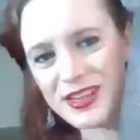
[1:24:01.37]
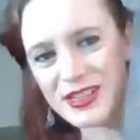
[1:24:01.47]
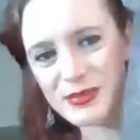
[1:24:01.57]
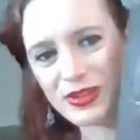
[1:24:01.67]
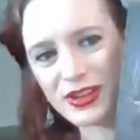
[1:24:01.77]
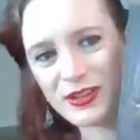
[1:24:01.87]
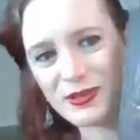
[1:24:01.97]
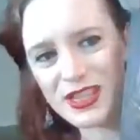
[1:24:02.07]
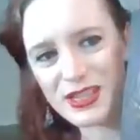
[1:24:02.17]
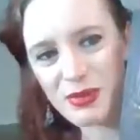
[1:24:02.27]
his book
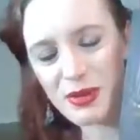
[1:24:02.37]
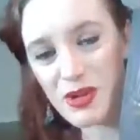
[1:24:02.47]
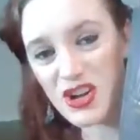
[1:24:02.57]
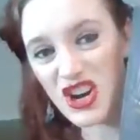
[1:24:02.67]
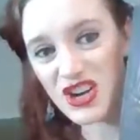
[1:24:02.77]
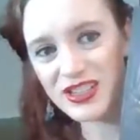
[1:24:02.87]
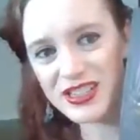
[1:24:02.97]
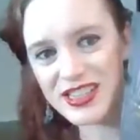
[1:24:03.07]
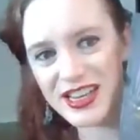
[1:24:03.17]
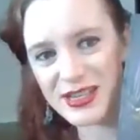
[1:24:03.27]
with his purple
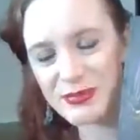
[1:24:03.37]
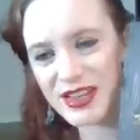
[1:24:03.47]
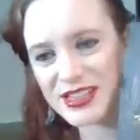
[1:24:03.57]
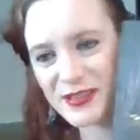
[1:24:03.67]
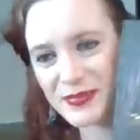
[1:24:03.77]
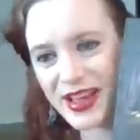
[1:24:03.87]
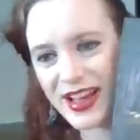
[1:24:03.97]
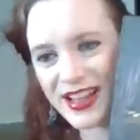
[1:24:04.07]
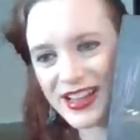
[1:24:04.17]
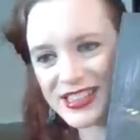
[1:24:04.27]
curtains and his bust of
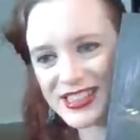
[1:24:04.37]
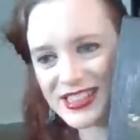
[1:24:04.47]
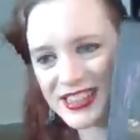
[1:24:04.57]
Pallas.